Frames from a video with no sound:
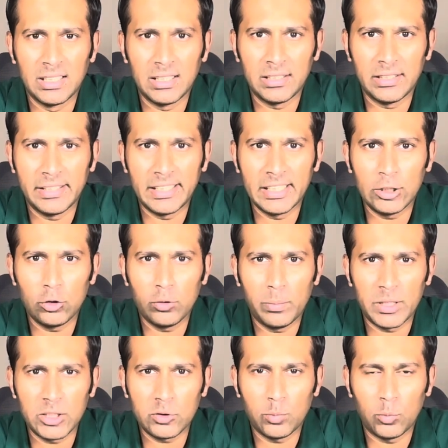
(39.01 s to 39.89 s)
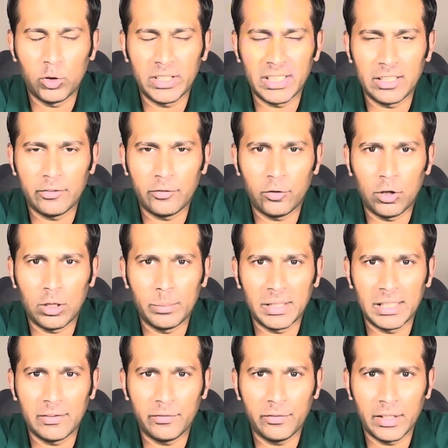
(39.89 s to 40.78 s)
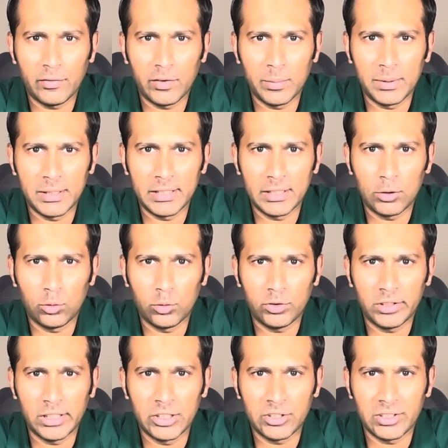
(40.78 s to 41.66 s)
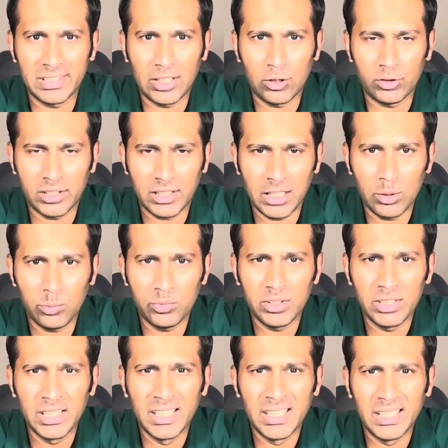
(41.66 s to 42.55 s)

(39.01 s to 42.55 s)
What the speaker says: leading to much more informed and favorable negotiation outcomes.